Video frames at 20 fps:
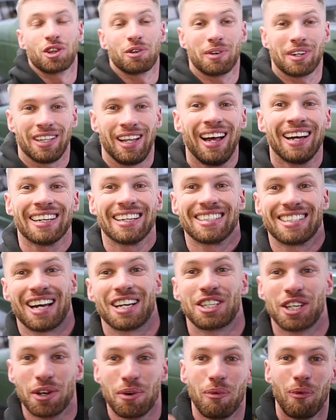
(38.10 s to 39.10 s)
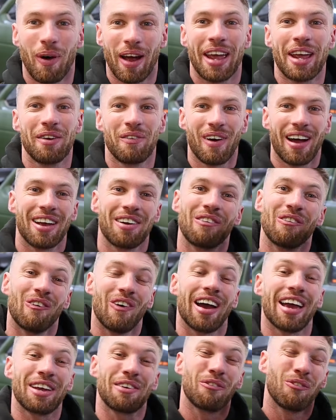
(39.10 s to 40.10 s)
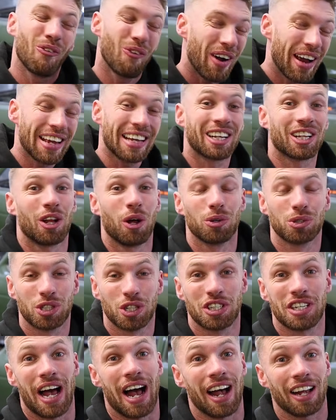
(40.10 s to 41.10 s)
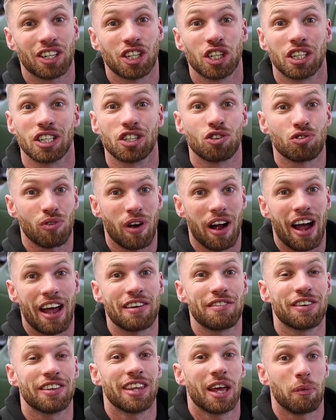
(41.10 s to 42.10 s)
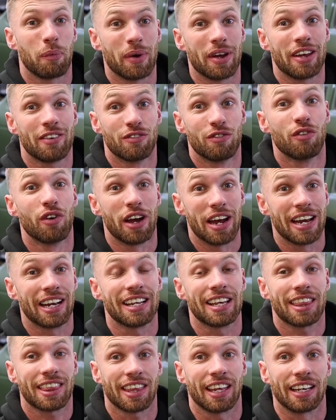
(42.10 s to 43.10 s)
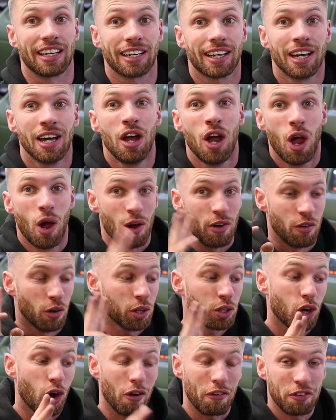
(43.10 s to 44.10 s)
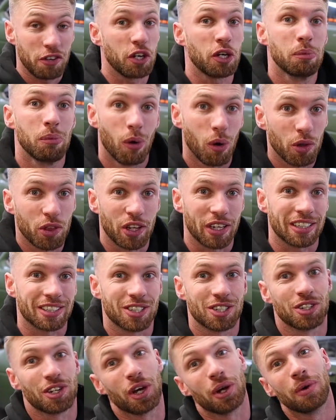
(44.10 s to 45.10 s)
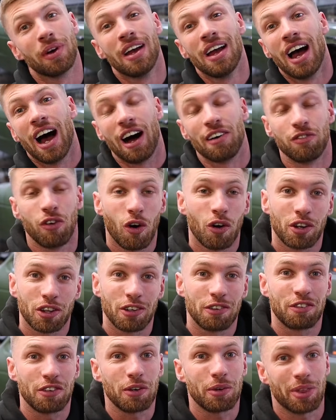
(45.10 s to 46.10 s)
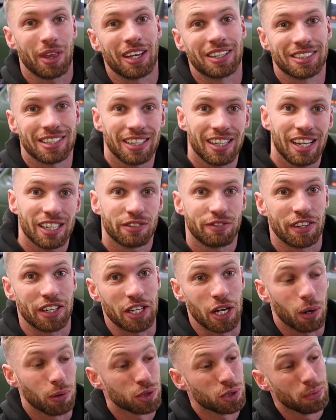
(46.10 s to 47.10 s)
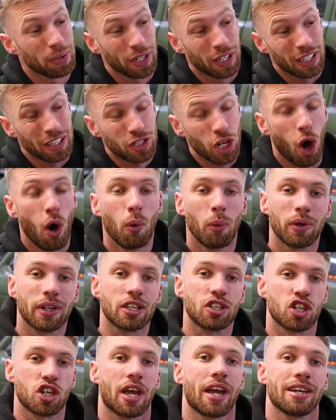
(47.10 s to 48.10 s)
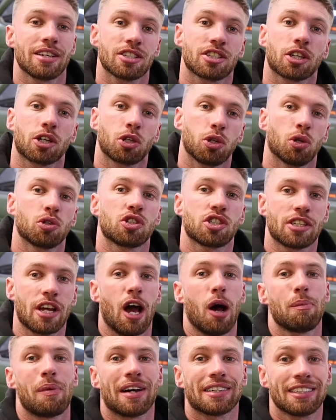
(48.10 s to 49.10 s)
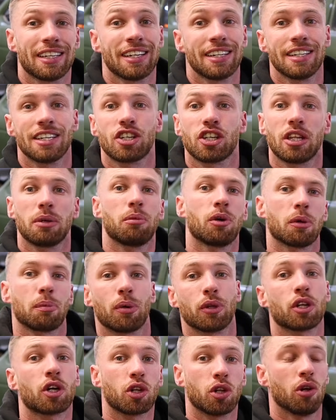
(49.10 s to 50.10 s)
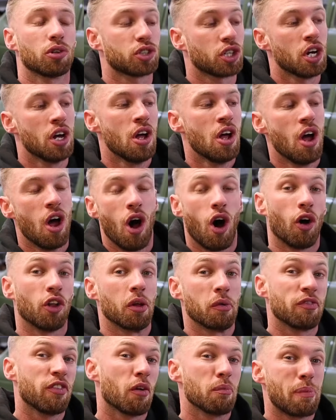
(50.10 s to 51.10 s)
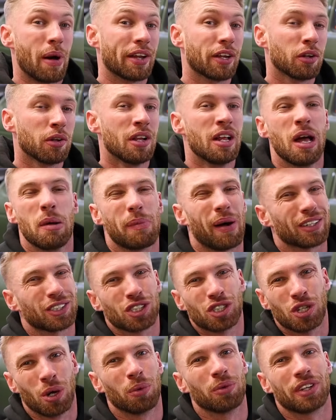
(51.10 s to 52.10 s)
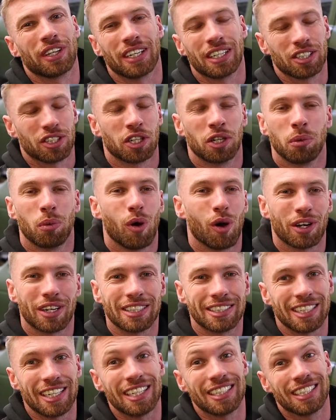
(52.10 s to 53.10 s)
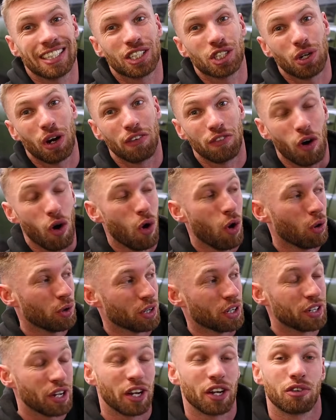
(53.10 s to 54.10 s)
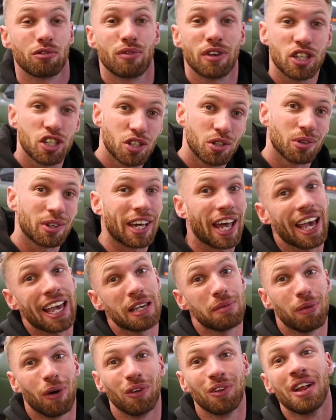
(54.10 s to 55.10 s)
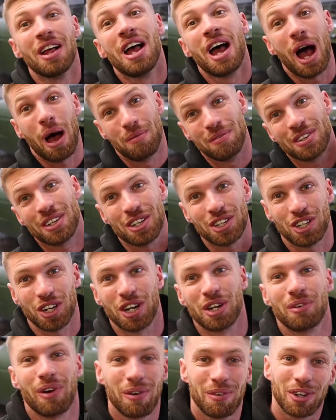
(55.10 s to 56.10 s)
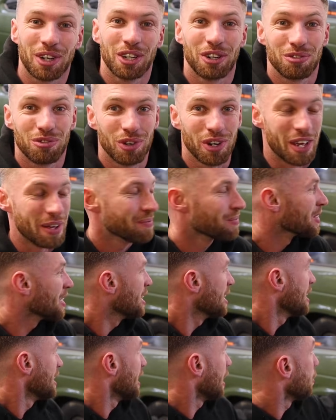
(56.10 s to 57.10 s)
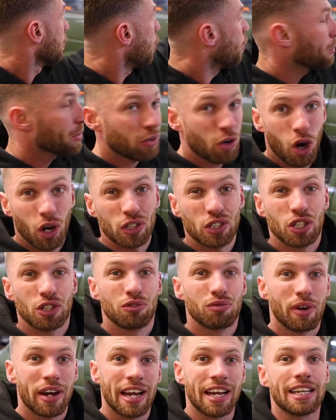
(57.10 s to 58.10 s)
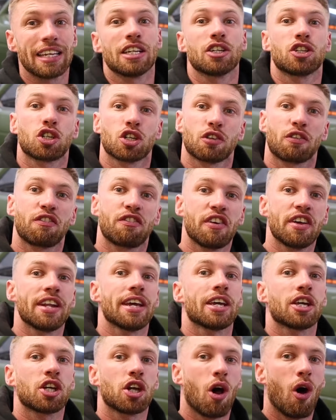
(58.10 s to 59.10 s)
the Reliant is actually way closer to actually driving than we really think. We've only got a few more things to do. I've ordered a few things in the last video, so we're going to totally change the clutch setup. I did initially want to put the clutch on the foot pedal, but I just don't think it's going to work as easy. So I've ordered an original cable, and I'm going to show you where we're going to run it. Now all we've got to do really is just finish